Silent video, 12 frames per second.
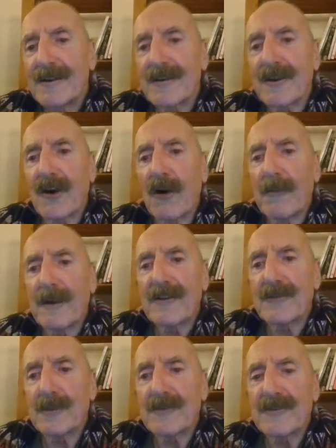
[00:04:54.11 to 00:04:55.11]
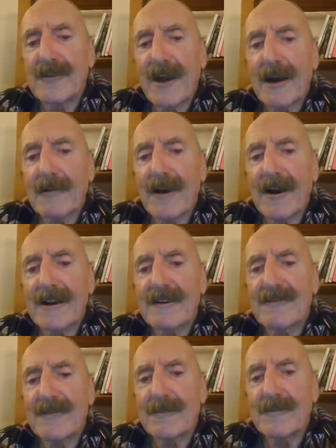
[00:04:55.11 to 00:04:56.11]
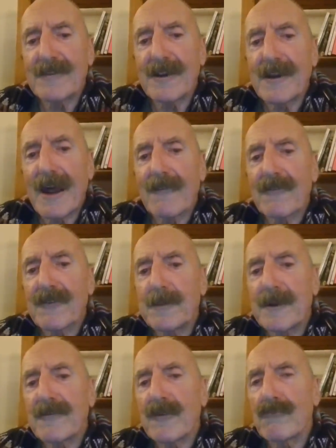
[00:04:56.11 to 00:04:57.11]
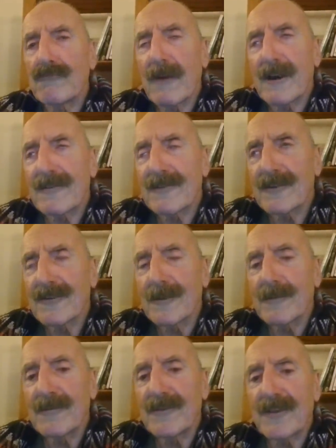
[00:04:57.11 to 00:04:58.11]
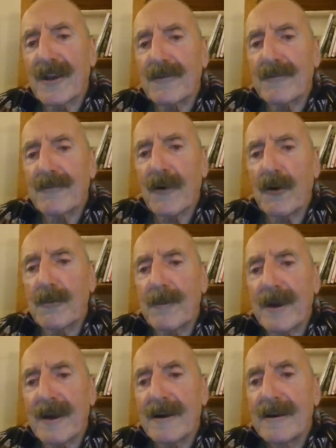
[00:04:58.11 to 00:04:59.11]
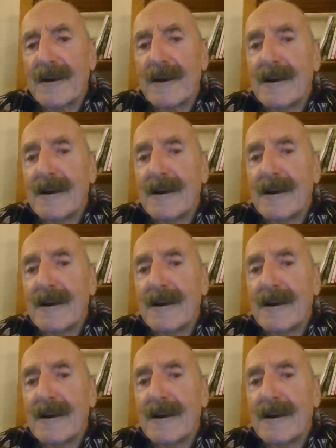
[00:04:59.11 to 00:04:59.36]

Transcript: the comments which are now likely to denounce me for racism, xenophobia